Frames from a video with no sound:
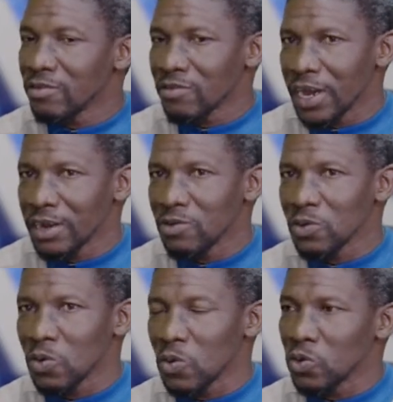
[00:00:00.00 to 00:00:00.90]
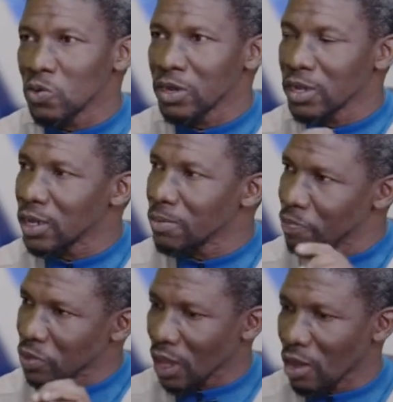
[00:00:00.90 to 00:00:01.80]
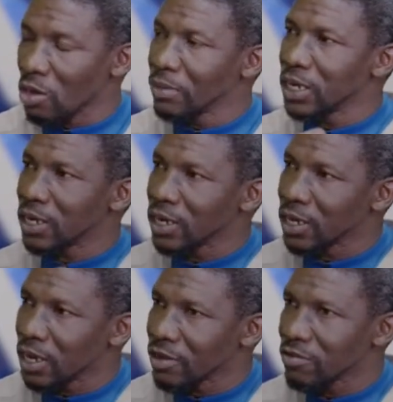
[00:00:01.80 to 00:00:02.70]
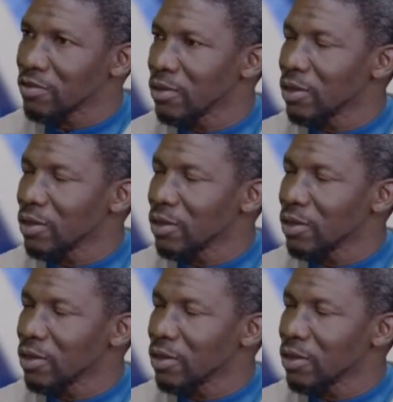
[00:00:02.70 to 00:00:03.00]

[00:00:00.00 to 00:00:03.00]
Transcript: try to go to the community leaders,